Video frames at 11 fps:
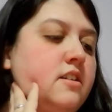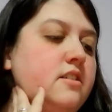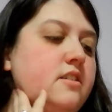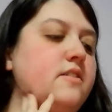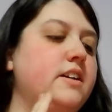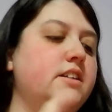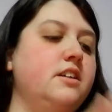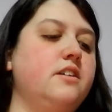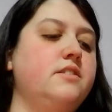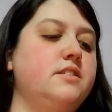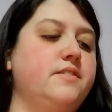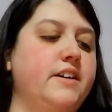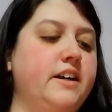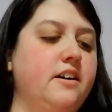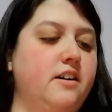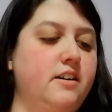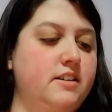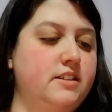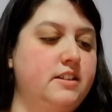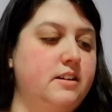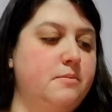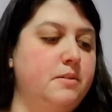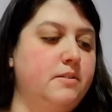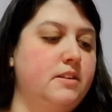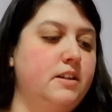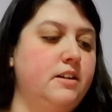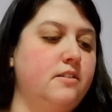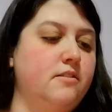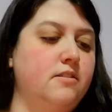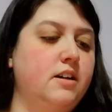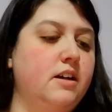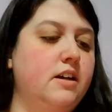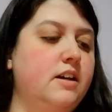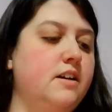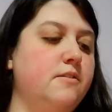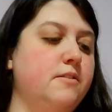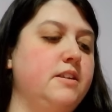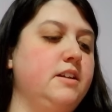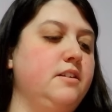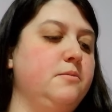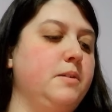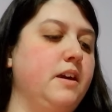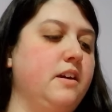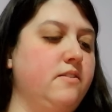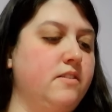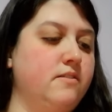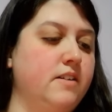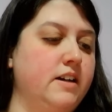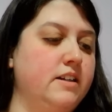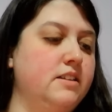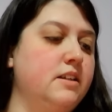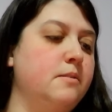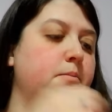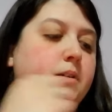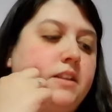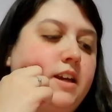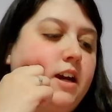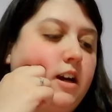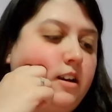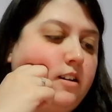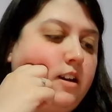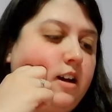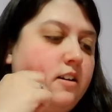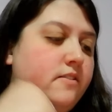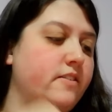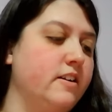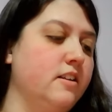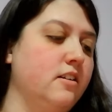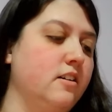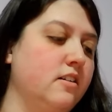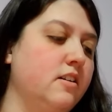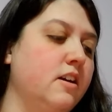The rescue was very honest about what they knew behavior-wise, but they hadn't had her very long.